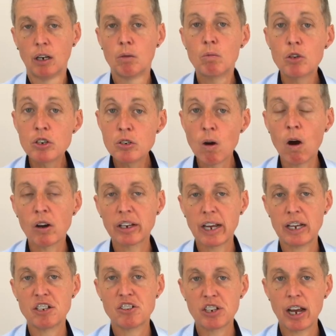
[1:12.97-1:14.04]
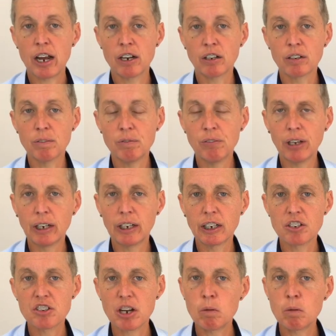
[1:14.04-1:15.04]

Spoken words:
would not gas out of the fillings.